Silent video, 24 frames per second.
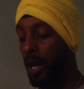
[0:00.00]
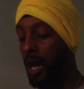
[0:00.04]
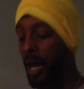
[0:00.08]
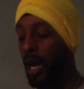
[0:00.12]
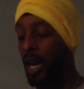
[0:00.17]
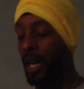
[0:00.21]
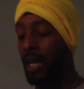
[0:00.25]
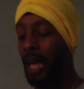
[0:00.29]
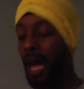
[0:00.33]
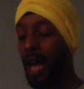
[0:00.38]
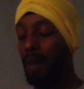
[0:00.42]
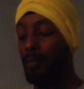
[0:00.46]

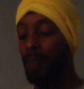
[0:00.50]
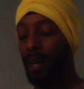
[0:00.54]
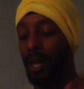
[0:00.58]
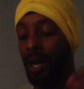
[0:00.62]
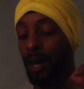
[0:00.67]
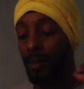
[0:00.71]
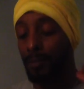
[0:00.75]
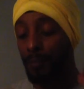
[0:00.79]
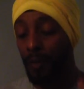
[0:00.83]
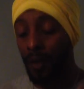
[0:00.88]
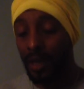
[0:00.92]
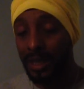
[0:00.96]
It had
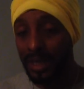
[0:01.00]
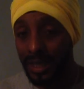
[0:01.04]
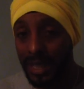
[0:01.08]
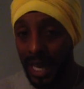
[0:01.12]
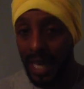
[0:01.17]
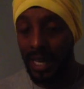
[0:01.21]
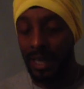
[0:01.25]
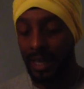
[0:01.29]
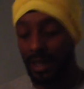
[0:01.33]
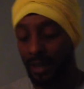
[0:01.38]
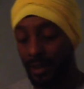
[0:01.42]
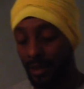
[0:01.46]
become
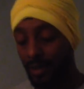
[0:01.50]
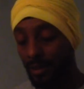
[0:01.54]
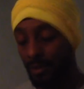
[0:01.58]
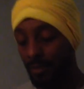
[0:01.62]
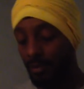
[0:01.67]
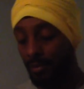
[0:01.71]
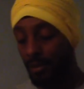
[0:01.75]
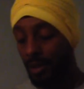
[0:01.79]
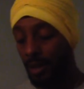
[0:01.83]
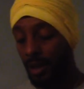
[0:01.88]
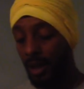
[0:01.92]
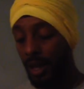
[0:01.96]
forsaken.
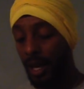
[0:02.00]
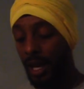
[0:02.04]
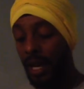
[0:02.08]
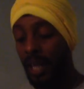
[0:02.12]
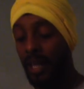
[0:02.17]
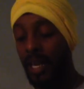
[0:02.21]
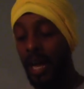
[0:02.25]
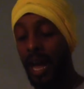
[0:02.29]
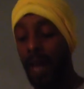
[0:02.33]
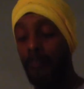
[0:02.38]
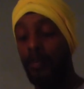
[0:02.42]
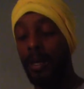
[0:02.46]

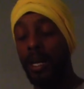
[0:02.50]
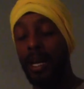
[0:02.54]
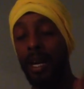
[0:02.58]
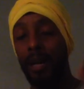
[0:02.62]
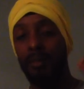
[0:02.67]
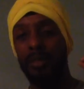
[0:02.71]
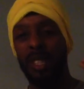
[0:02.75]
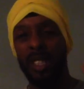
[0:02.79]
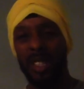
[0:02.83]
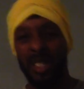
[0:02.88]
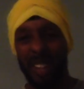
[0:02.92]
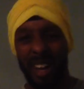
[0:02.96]
It had
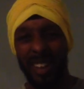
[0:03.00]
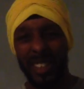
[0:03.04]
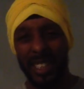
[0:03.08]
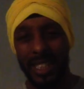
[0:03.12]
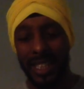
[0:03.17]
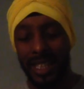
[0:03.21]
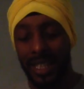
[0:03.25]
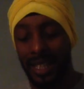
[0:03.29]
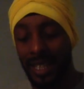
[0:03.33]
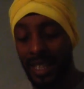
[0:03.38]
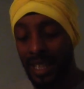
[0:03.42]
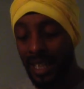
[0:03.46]
become
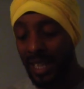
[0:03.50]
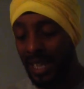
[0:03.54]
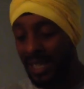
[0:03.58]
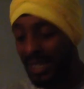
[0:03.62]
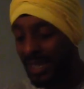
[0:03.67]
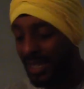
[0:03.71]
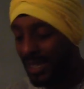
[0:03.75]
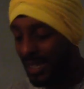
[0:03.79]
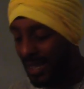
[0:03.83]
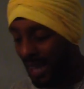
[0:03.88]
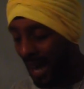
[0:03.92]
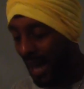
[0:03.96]
surgically
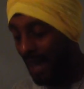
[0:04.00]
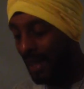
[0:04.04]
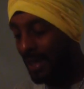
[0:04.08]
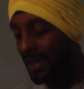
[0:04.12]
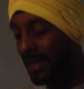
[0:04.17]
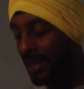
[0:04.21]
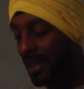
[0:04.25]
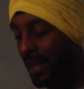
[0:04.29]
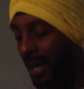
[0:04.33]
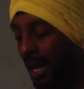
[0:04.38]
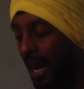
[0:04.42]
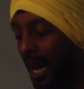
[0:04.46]

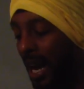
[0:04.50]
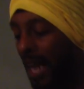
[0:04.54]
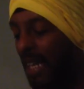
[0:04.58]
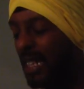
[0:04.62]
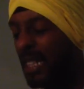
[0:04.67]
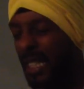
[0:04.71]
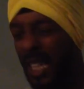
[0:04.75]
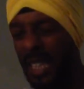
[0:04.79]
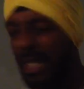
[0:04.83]
incised and